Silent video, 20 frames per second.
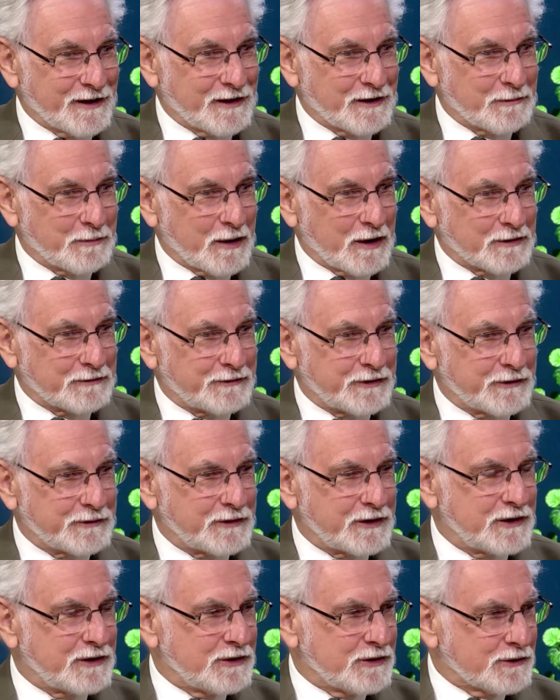then about
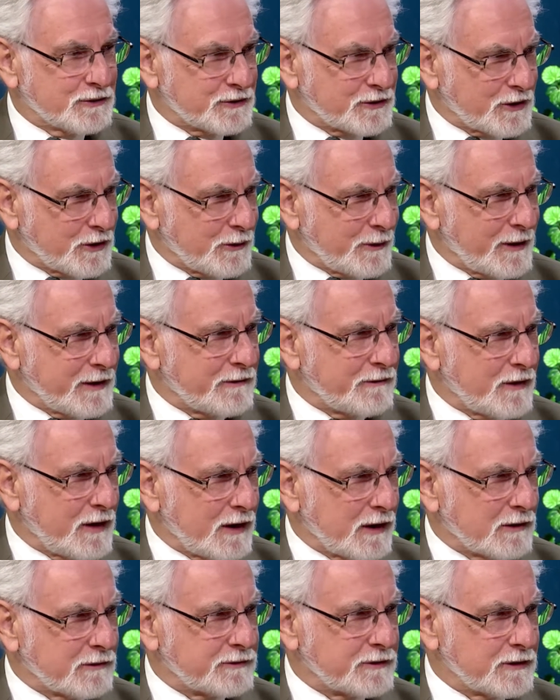15 years ago, I
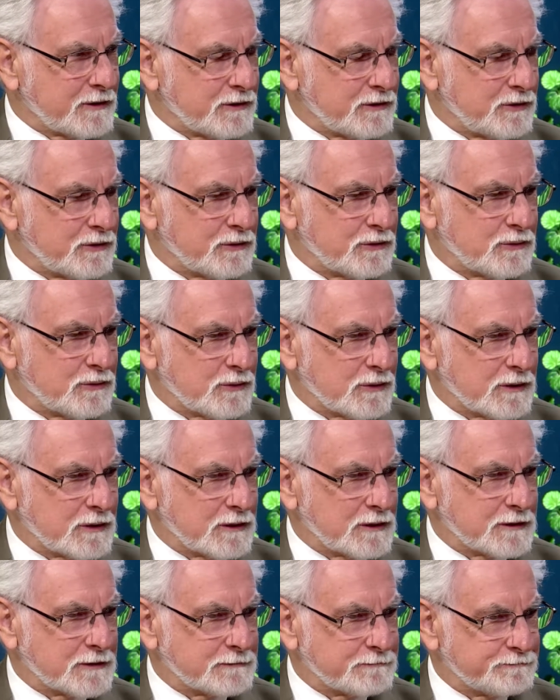evolved
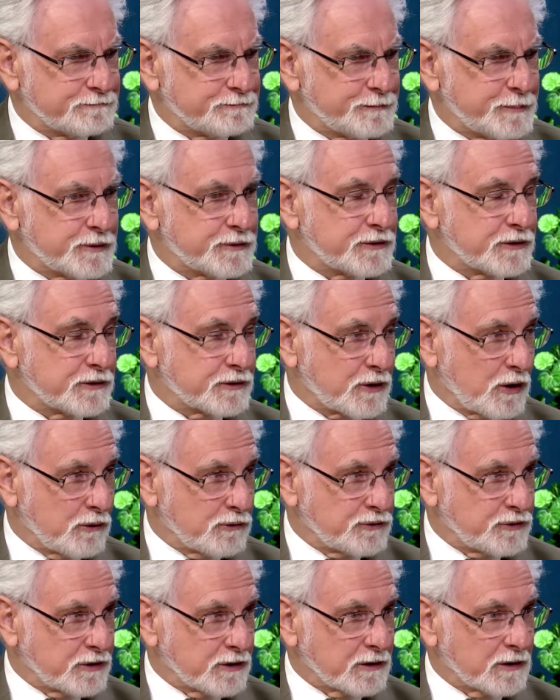into business
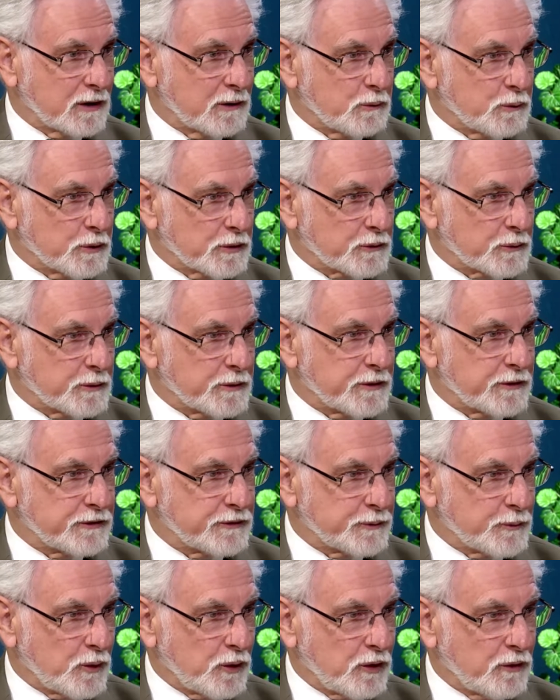coaching. I worked with a
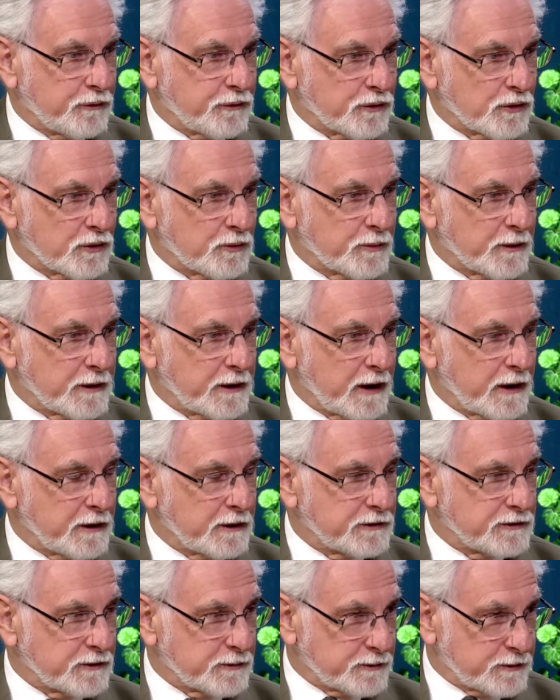small firm that had
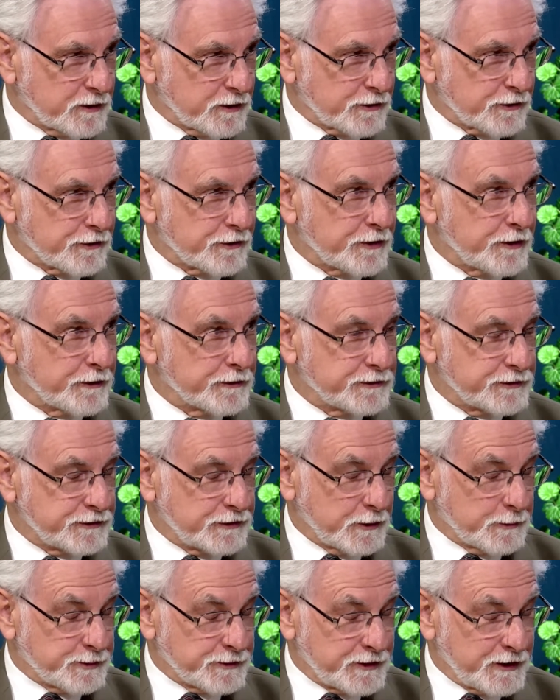a
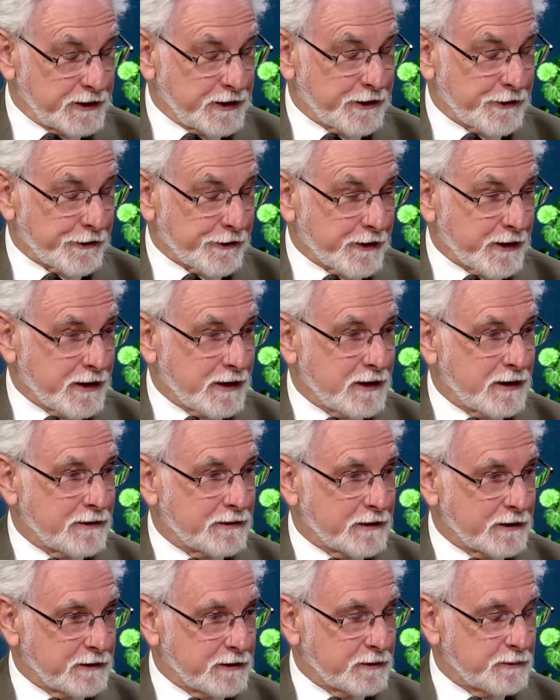subsidiary
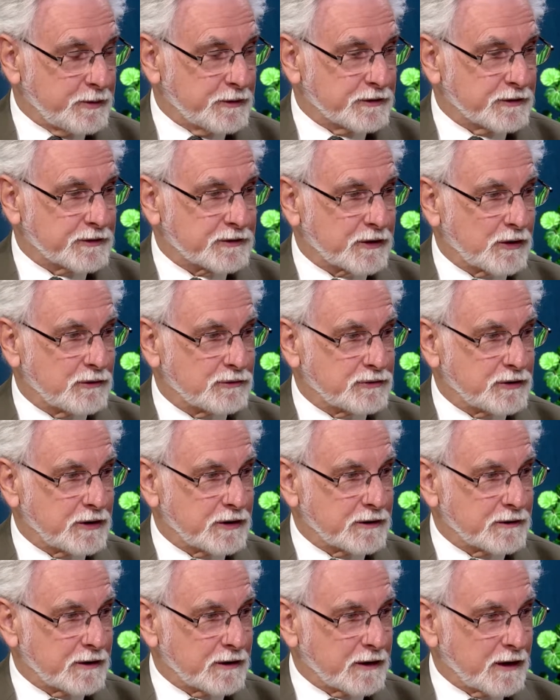that did business coaching,
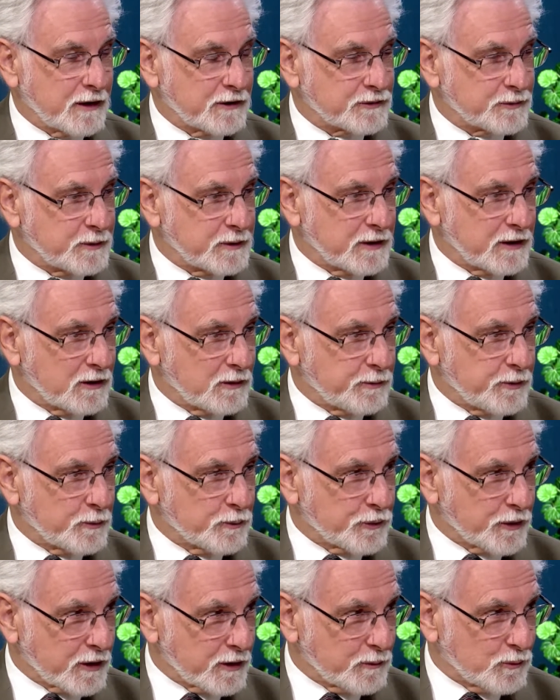and they asked me to help them
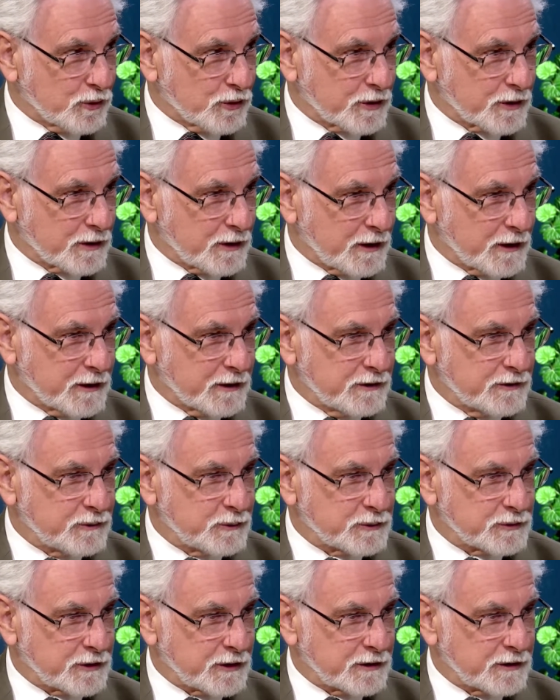bring in more clients,
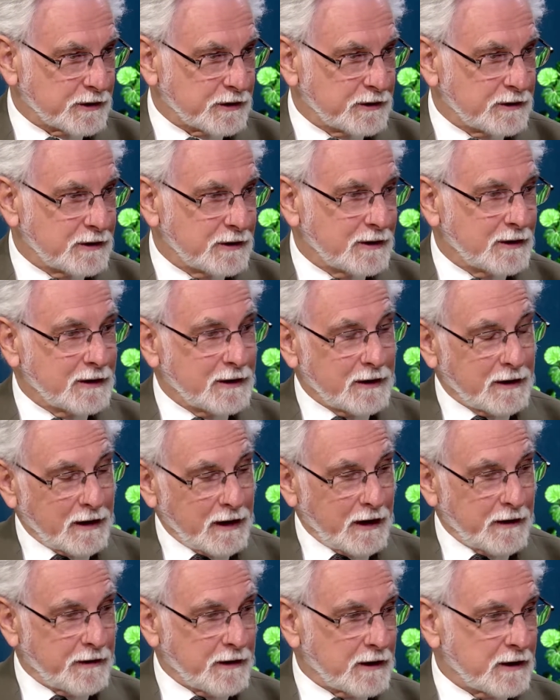which I did.
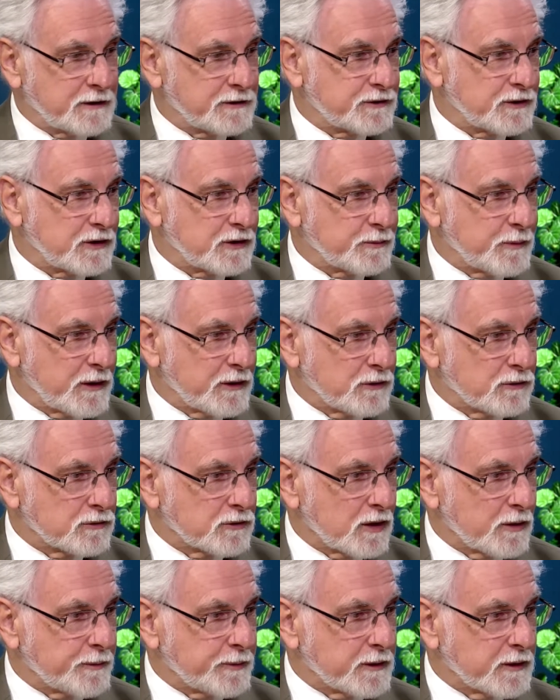And then I started my own
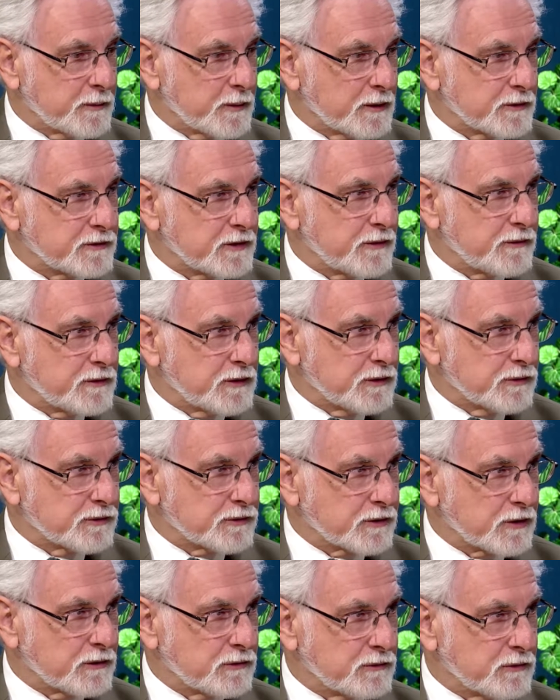company about 7
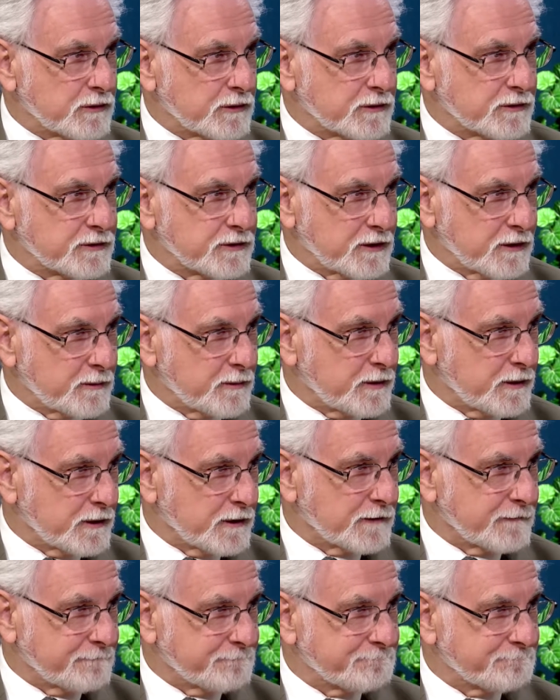years ago doing the same thing.